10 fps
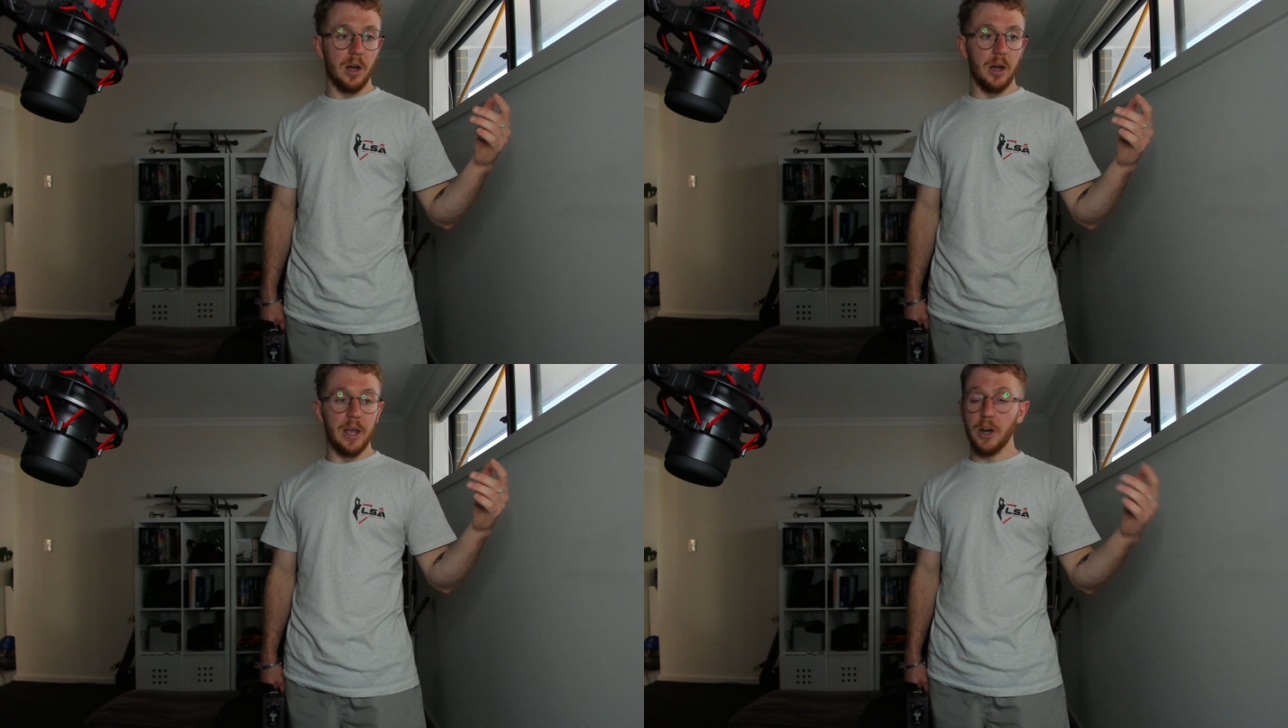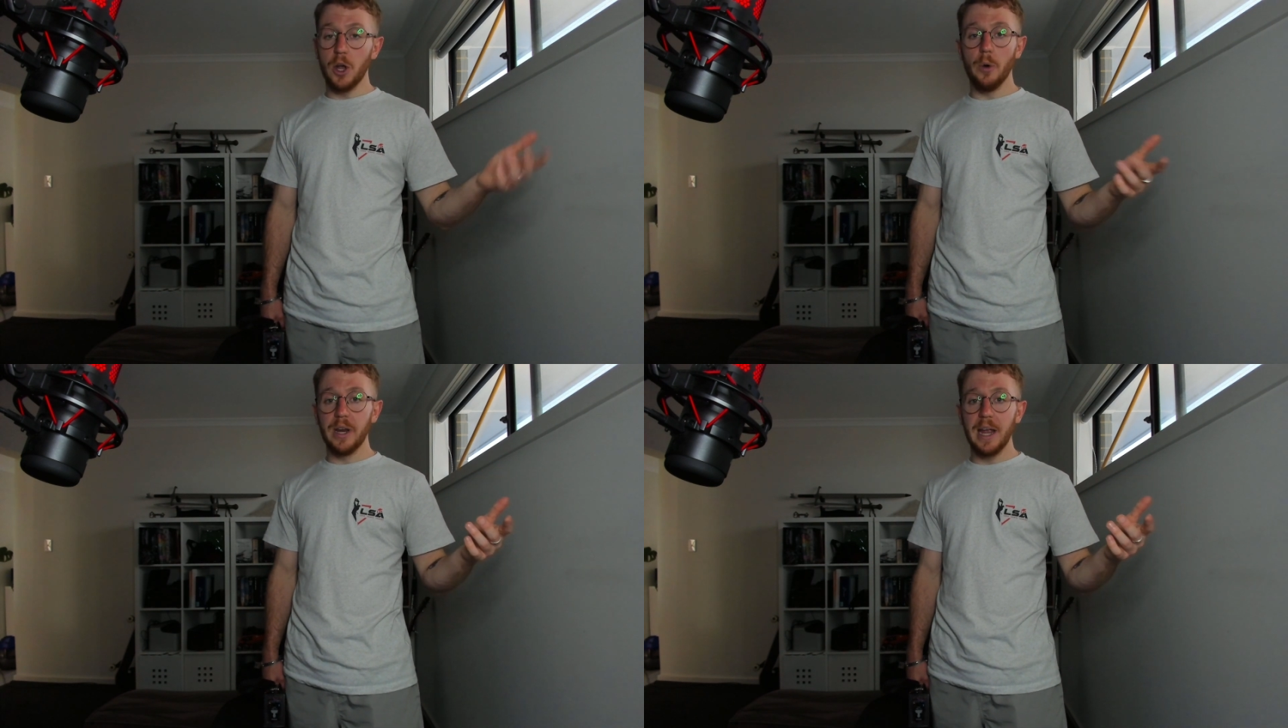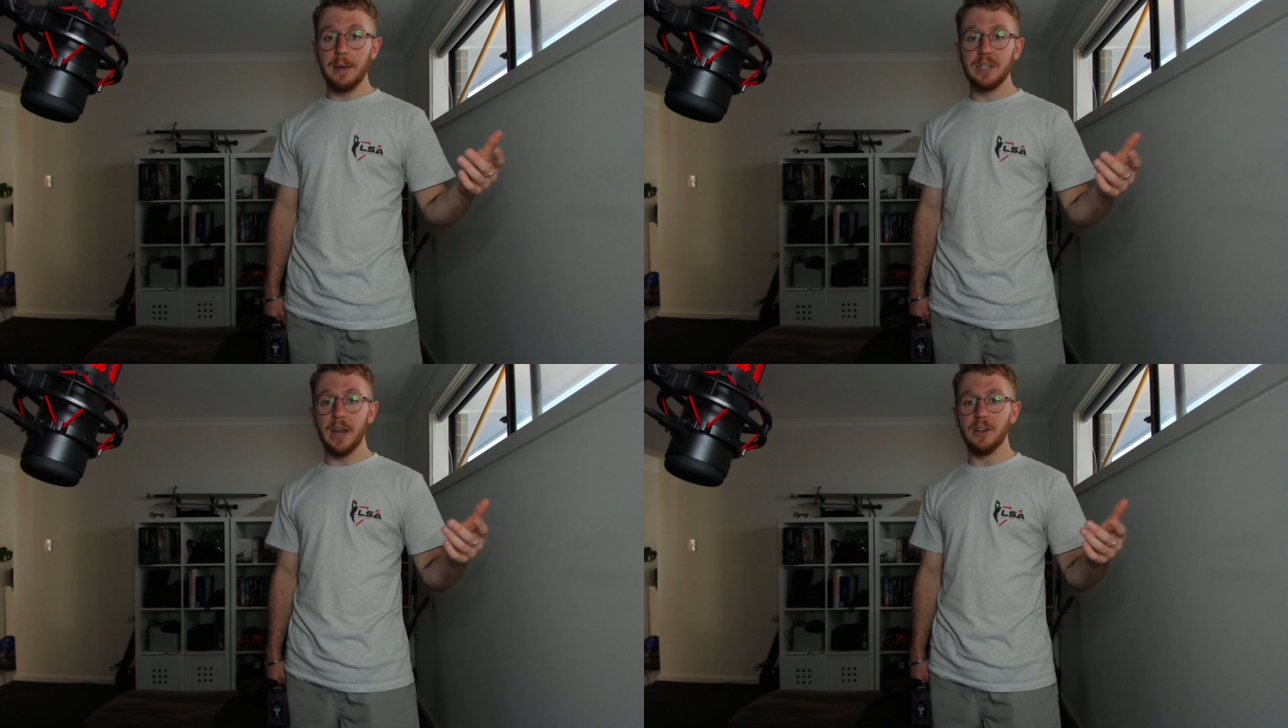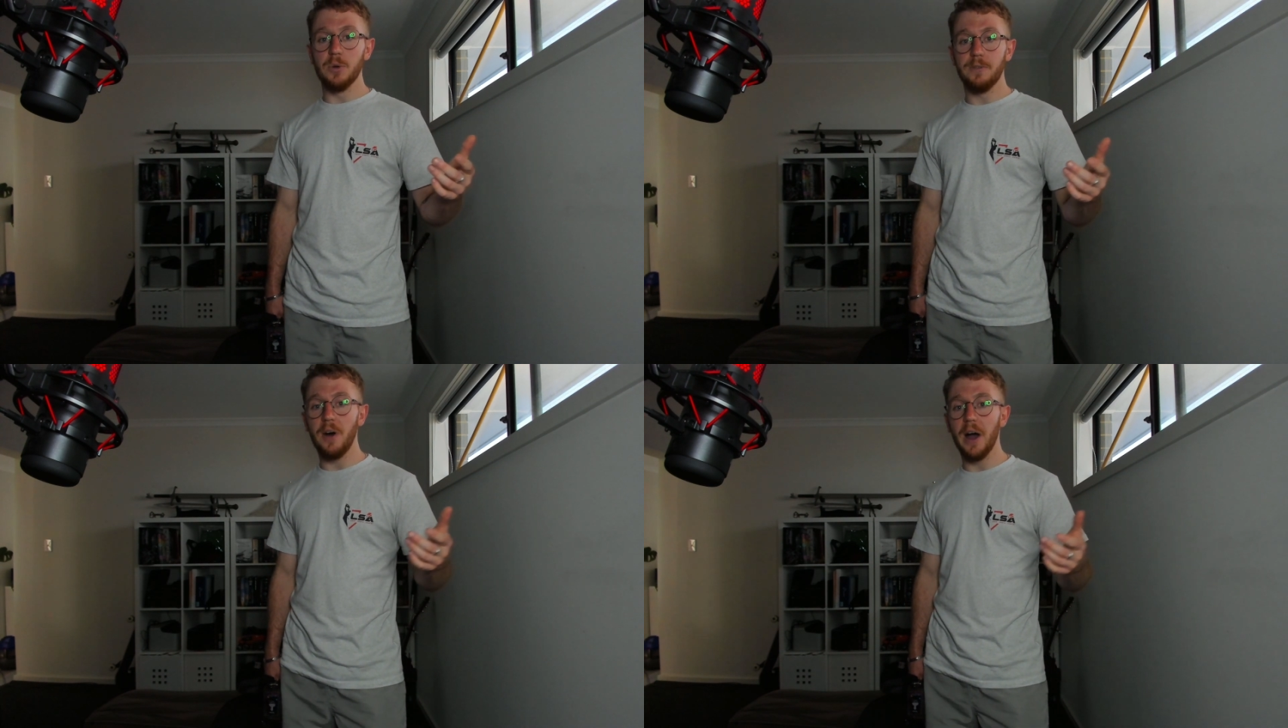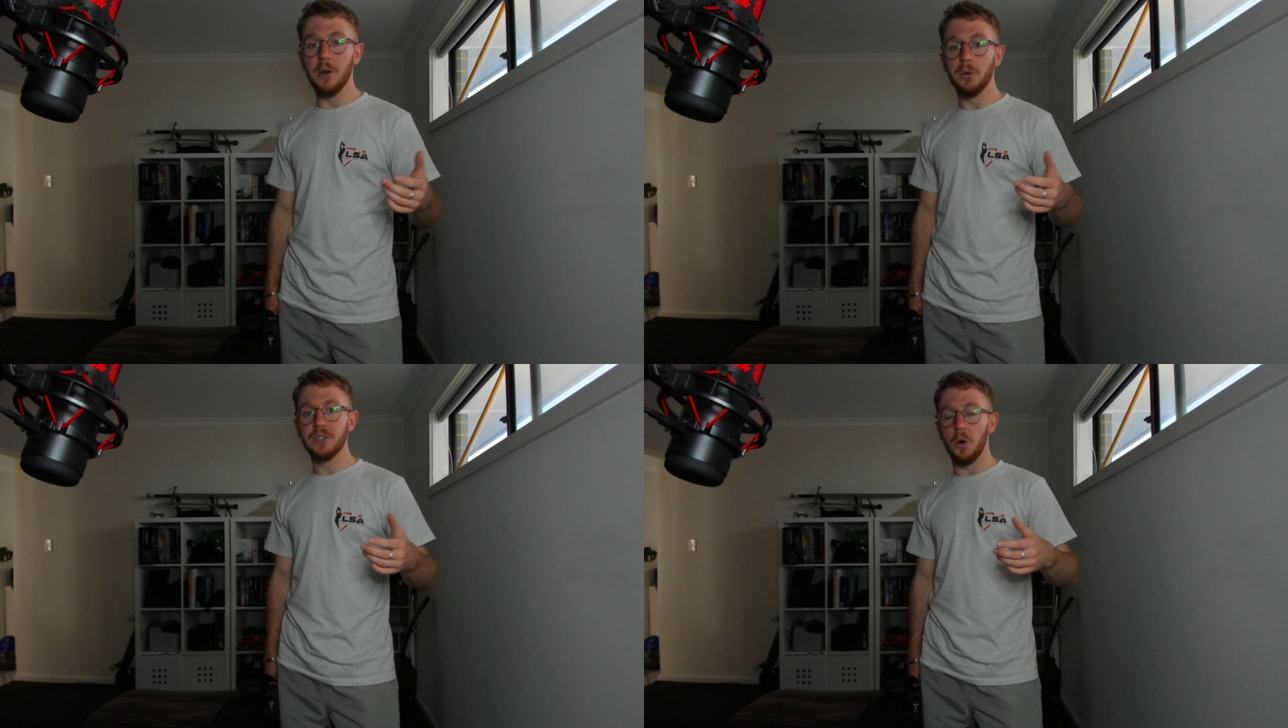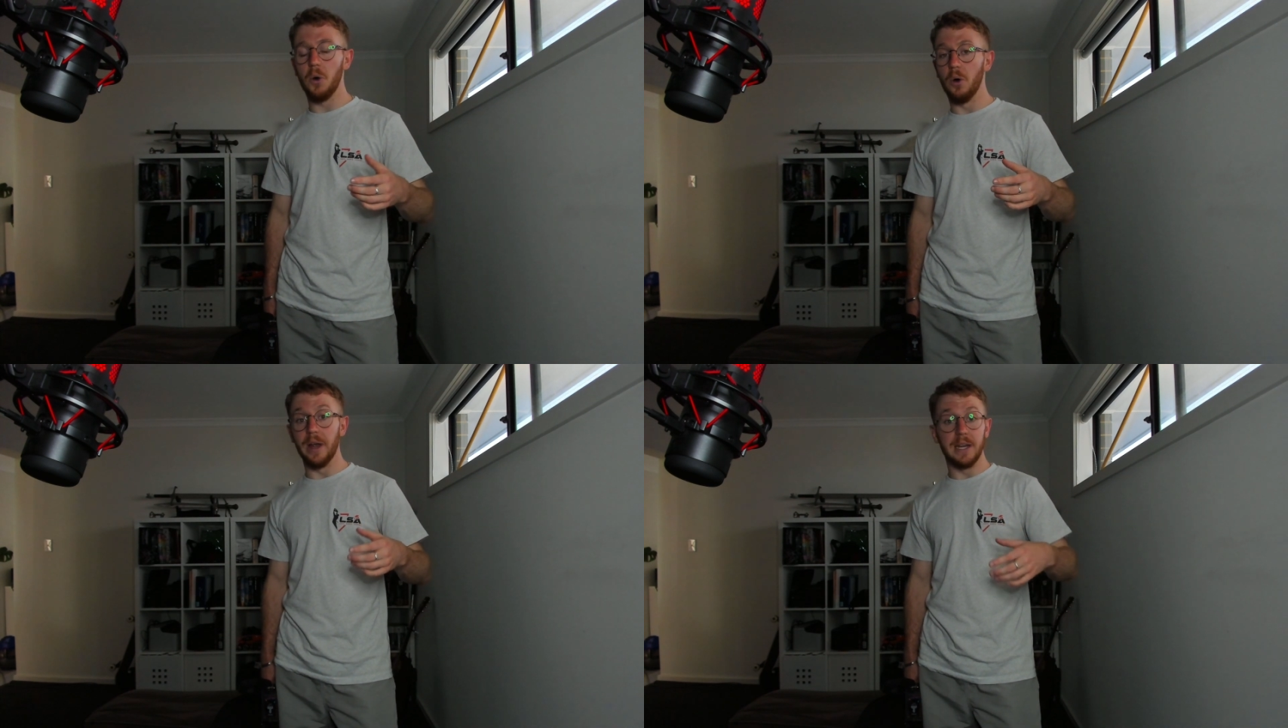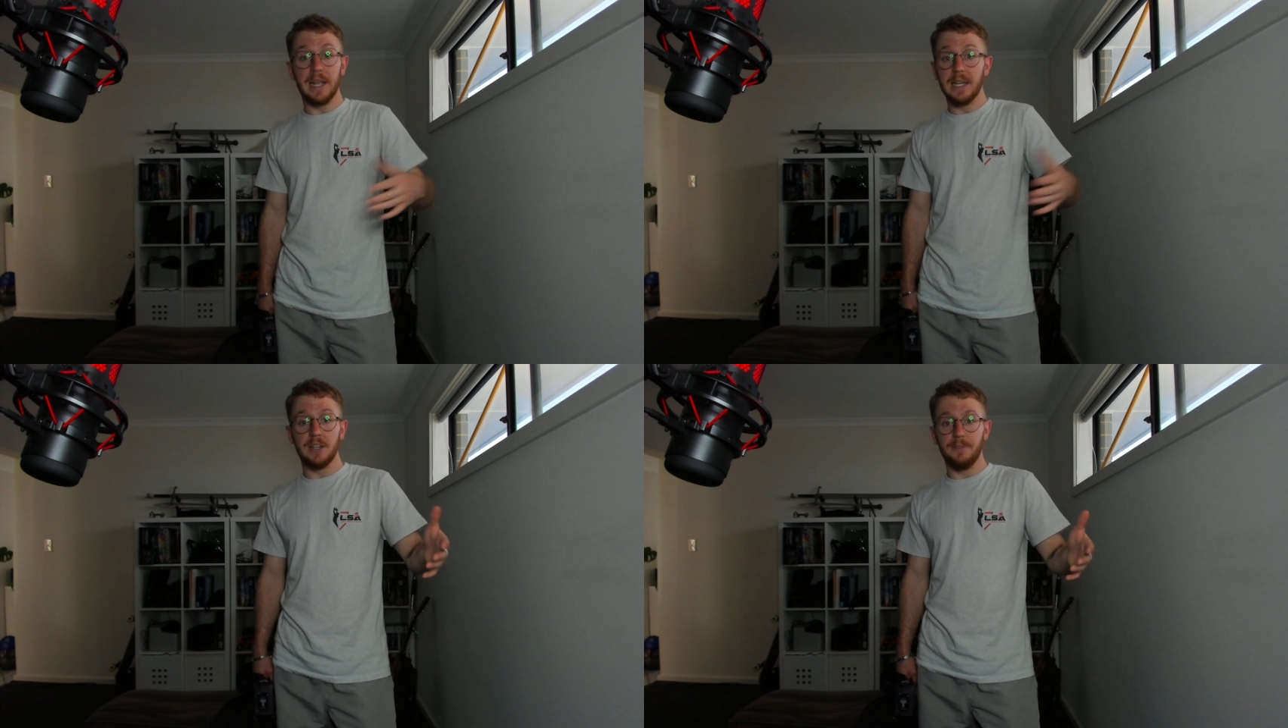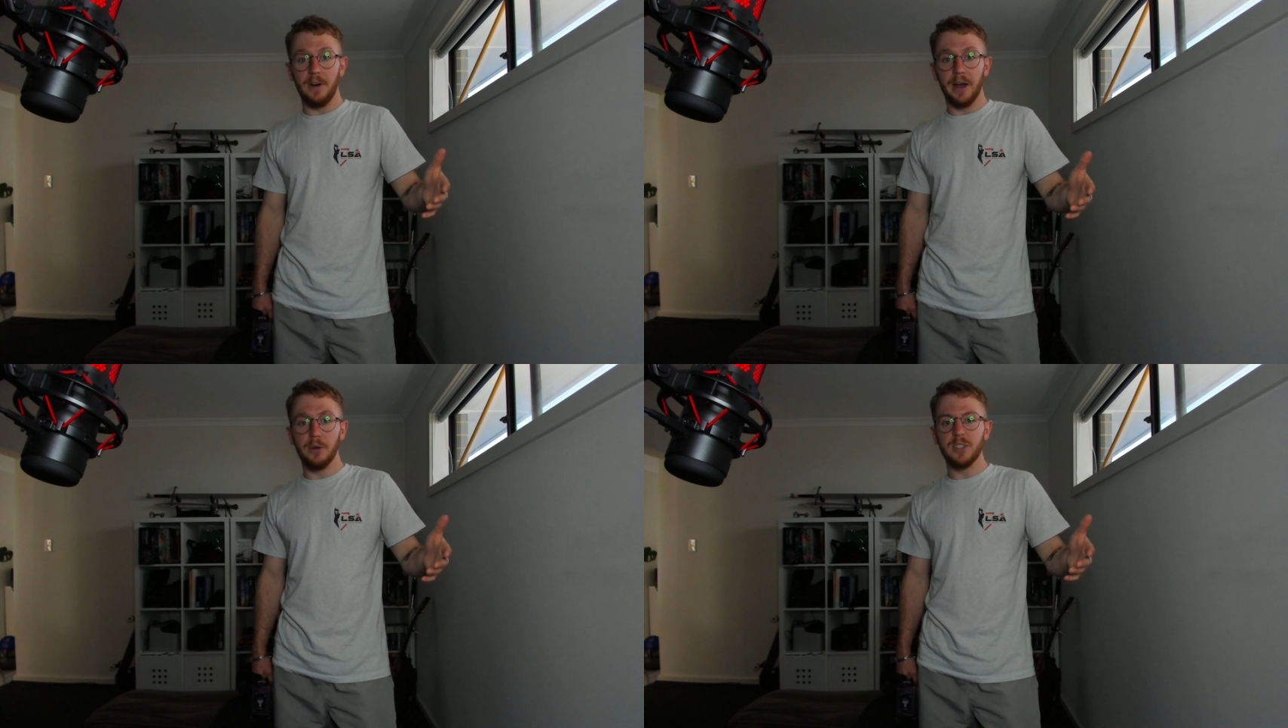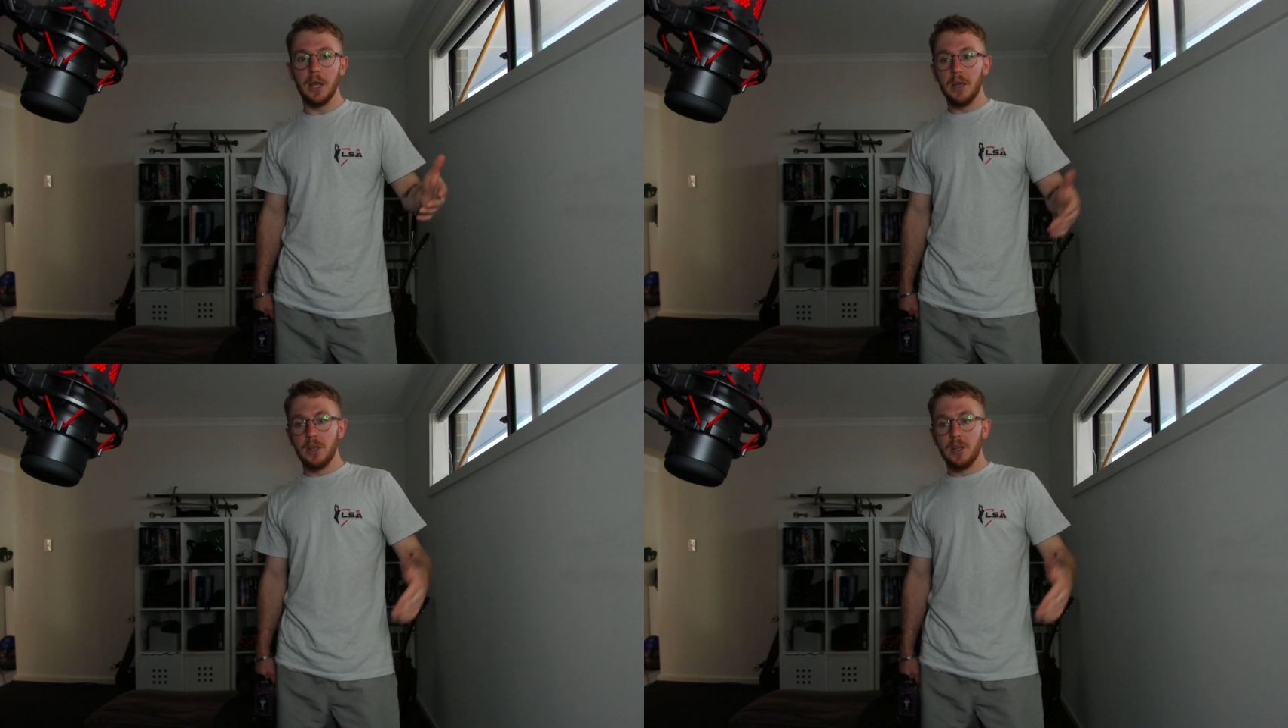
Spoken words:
in a golden game to get into a finals, or it is the finals.